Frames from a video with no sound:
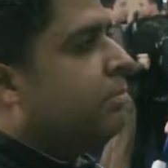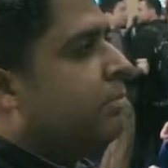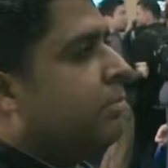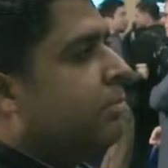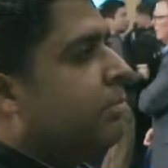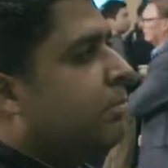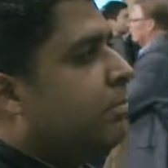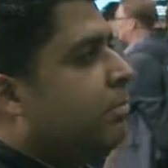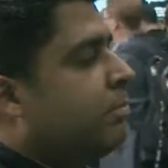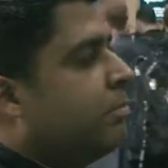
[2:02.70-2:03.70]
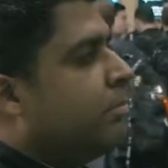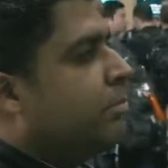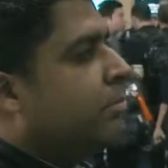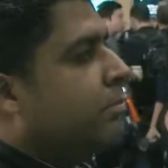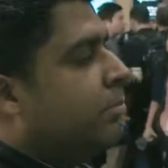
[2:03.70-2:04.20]

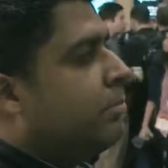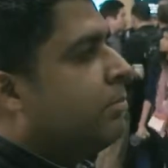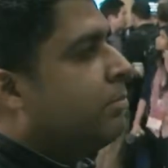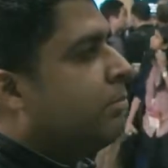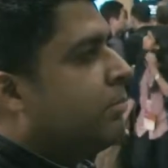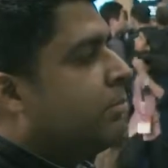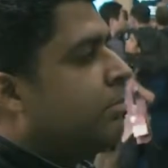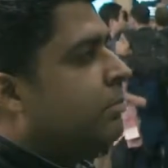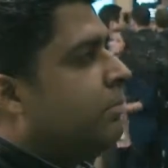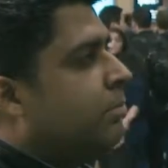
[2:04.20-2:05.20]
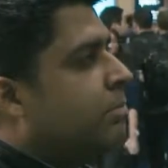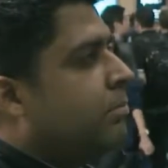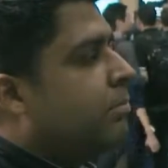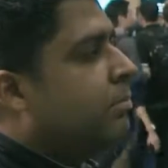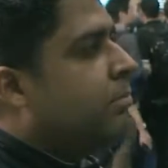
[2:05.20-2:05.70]

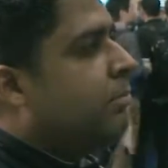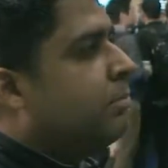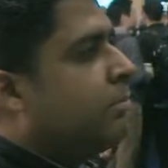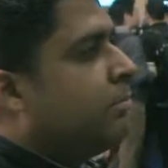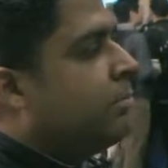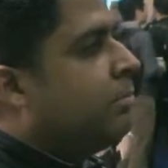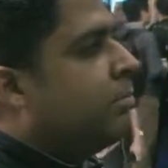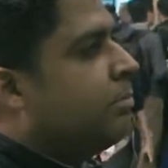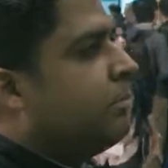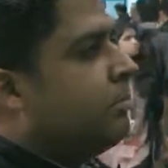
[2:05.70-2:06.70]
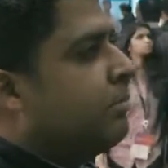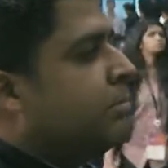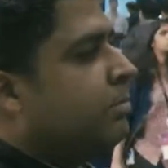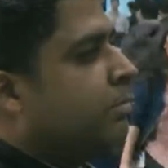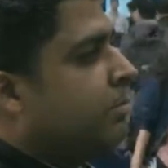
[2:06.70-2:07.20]

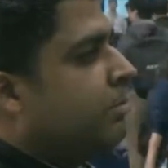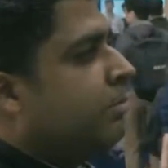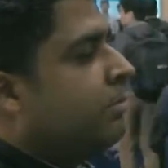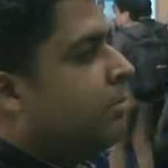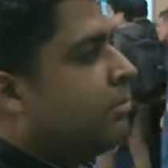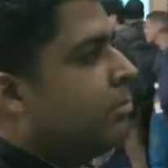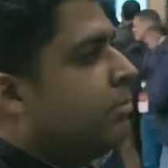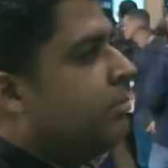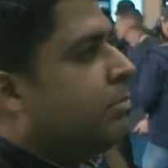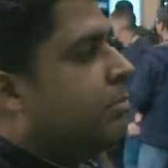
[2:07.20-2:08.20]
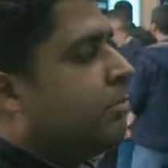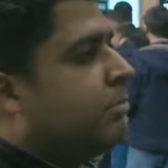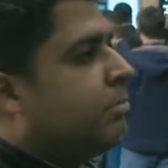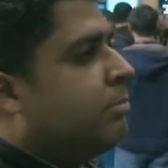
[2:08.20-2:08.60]
(silent)